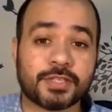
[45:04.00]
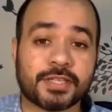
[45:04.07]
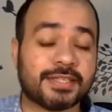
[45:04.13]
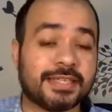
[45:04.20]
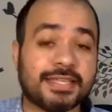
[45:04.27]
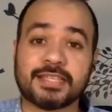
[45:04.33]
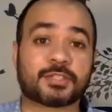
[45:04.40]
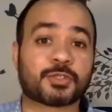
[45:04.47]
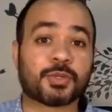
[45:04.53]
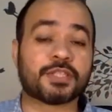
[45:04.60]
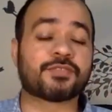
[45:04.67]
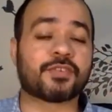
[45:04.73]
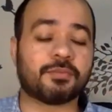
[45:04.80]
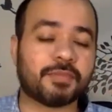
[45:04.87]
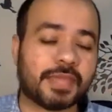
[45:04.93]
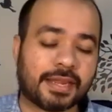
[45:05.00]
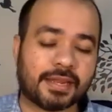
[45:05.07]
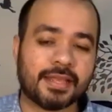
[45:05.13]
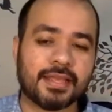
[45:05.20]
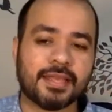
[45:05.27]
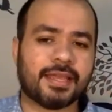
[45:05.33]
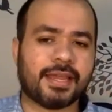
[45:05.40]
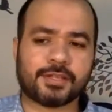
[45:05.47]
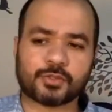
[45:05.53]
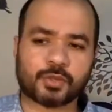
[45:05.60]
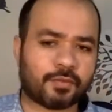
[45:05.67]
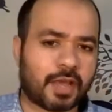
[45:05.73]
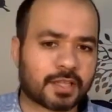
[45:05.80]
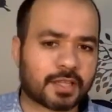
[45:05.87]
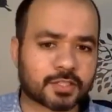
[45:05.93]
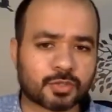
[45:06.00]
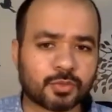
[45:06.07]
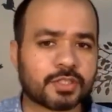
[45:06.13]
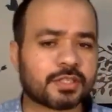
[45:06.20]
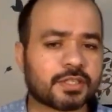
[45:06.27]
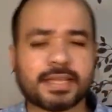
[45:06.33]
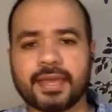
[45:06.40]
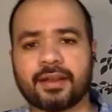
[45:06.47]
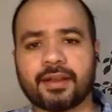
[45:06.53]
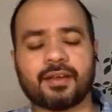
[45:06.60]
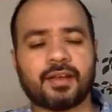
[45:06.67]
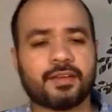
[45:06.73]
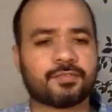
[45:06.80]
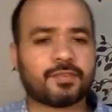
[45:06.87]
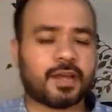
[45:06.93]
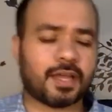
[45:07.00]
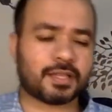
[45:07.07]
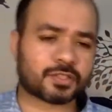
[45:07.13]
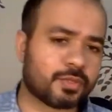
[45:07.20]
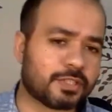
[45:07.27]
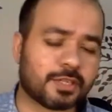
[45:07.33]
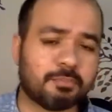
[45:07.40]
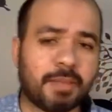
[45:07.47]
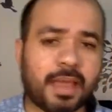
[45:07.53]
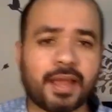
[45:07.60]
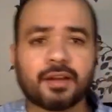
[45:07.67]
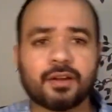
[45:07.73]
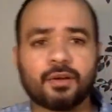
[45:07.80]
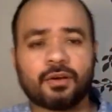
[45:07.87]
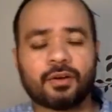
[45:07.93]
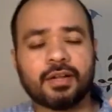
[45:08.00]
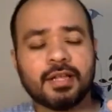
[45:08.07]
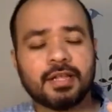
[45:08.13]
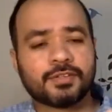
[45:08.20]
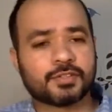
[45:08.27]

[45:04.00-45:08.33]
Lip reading: and these are students from there. And so I've asked students in Kerala, I've asked students in Bangalore,